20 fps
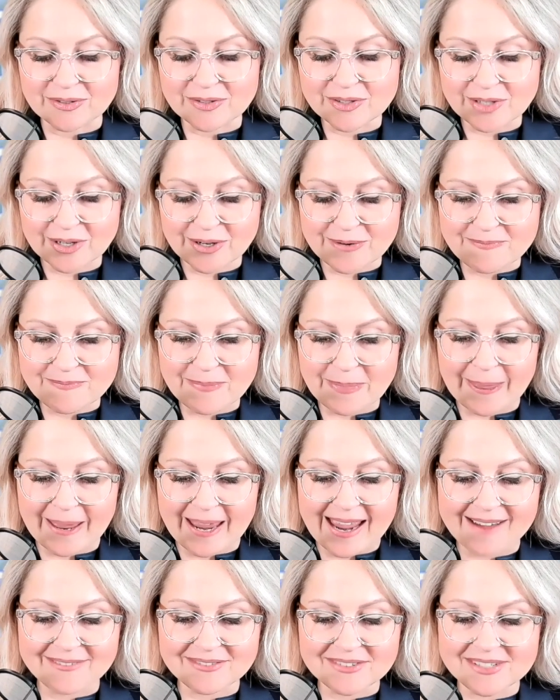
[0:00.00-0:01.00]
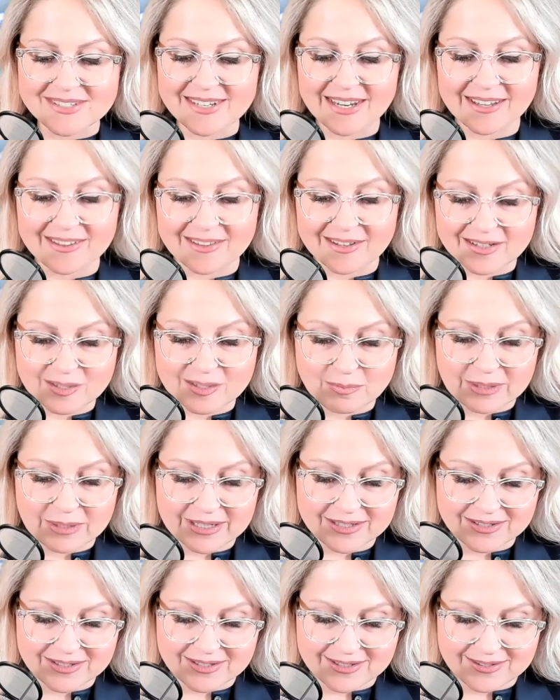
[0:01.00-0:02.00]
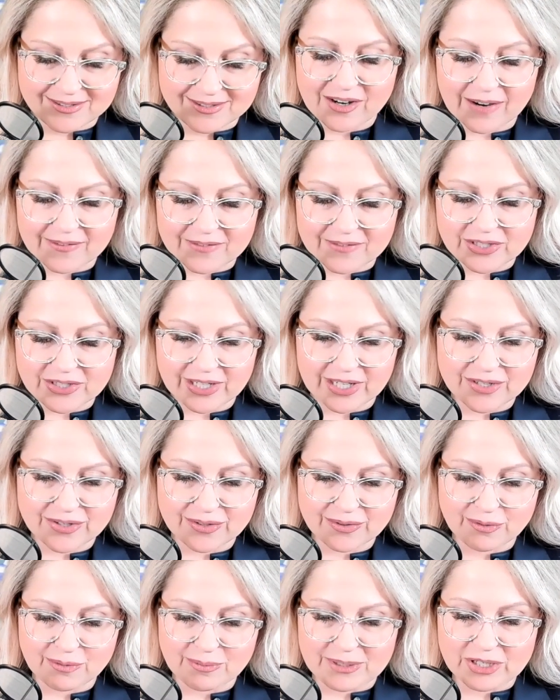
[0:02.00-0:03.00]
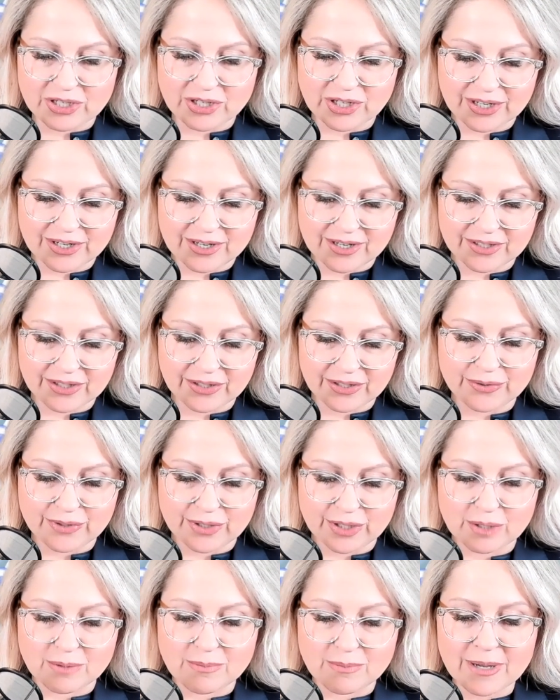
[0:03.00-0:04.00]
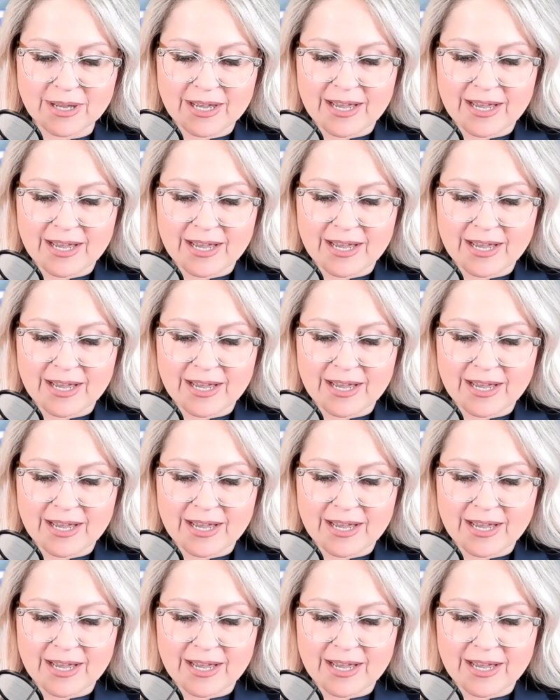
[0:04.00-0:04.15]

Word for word: So I have to say this because this conversation will be shared on YouTube.